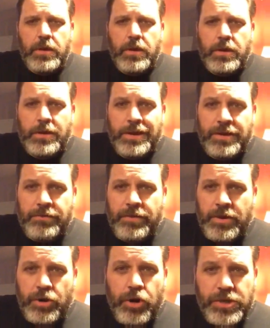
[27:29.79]
in
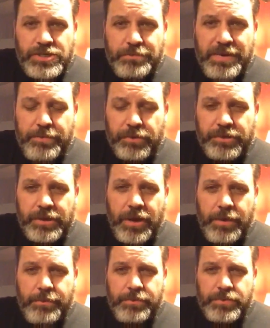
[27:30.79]
encouraging people to
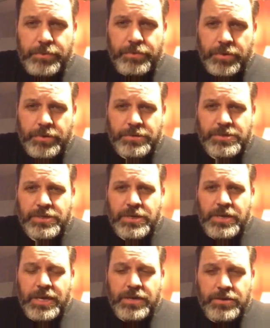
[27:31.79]
come to Burns
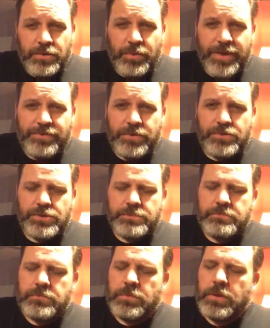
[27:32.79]
and to the
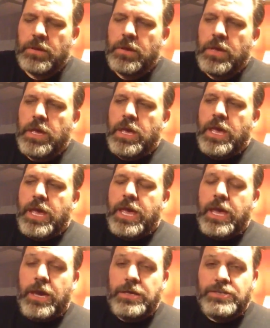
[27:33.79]
refuge.
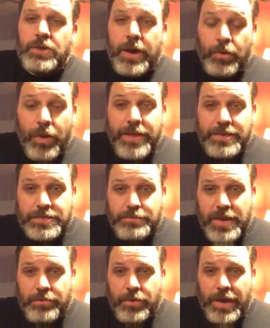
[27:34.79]
And so I read this
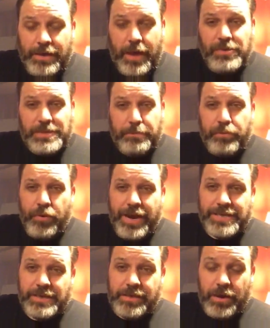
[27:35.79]
memo. I was
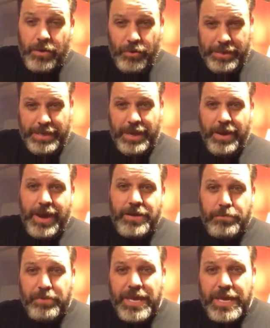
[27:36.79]
impressed. I thought, holy cow, how
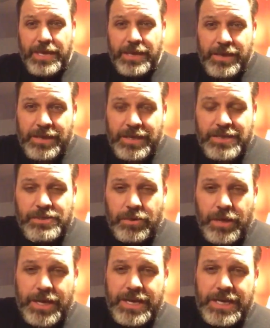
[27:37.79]
did Pete get so
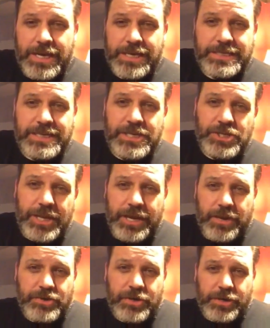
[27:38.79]
lucky to get a
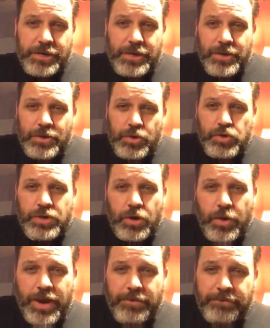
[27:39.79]
CJA attorney who's going
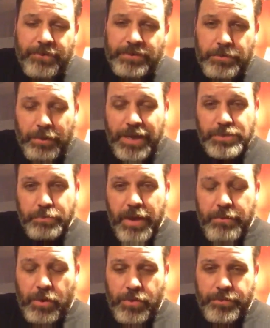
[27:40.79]
to write a 50-page
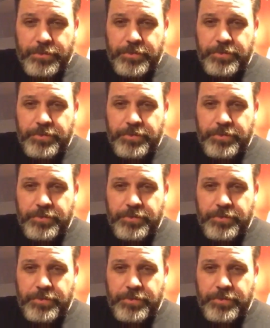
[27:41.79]
memo?